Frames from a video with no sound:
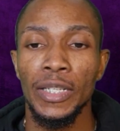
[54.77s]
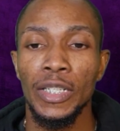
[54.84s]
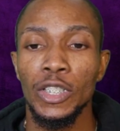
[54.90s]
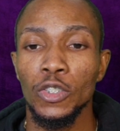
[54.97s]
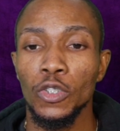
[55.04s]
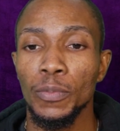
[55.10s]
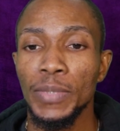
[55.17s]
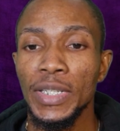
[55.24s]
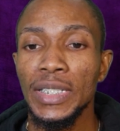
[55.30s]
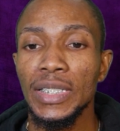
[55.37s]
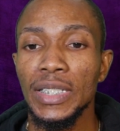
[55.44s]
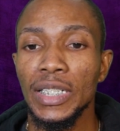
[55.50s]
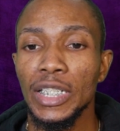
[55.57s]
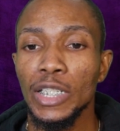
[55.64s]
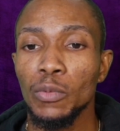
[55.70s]
So
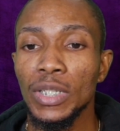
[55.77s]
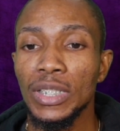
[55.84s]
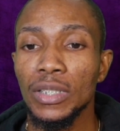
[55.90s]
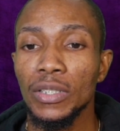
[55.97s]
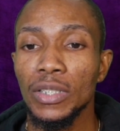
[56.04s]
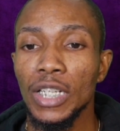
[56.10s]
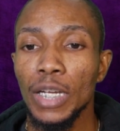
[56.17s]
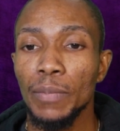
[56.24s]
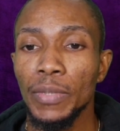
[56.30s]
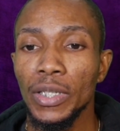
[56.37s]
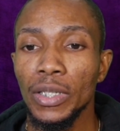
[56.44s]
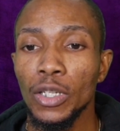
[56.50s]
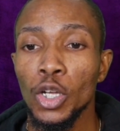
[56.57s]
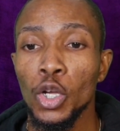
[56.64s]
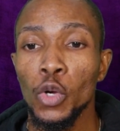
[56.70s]
basically what's going to happen